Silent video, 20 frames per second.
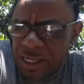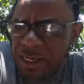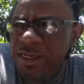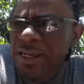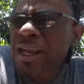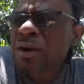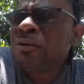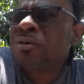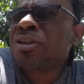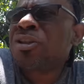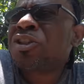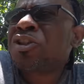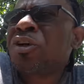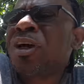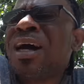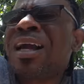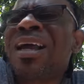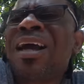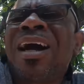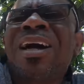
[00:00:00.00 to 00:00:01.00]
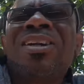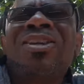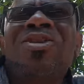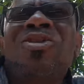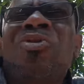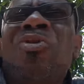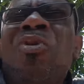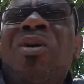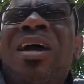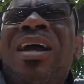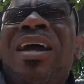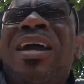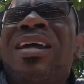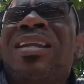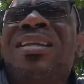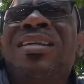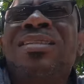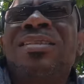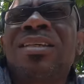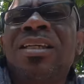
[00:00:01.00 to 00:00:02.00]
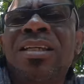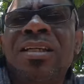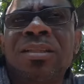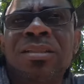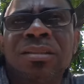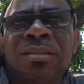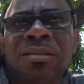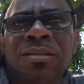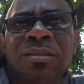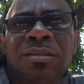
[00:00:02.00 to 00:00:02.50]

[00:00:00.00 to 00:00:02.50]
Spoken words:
they will try and do anything